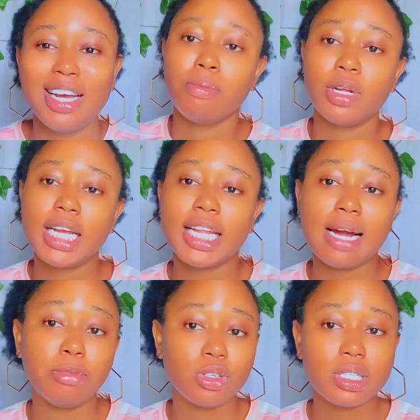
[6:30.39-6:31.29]
But then
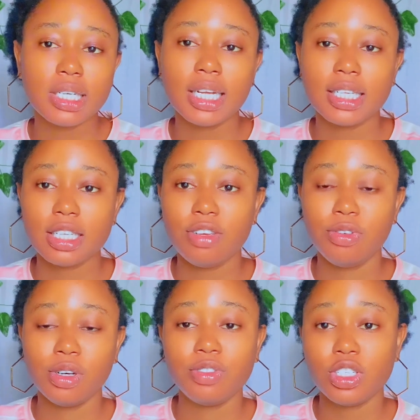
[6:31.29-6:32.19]
I must say that if
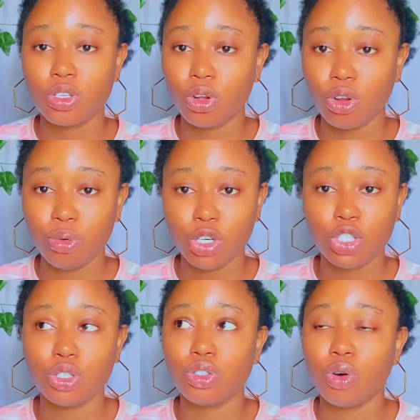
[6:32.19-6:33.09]
you have
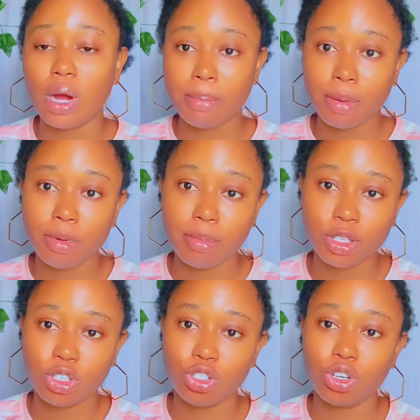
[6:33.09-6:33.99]
discoloration or
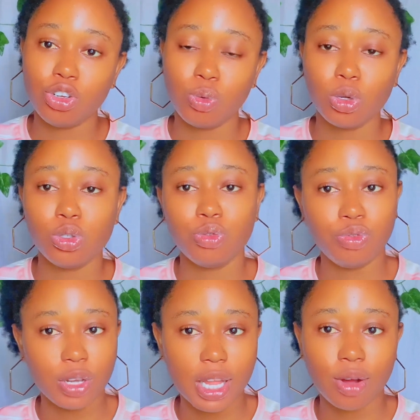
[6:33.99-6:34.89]
hyperpigmentation you want to
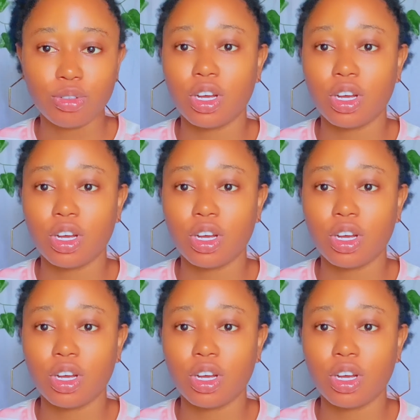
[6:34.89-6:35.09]
fade out,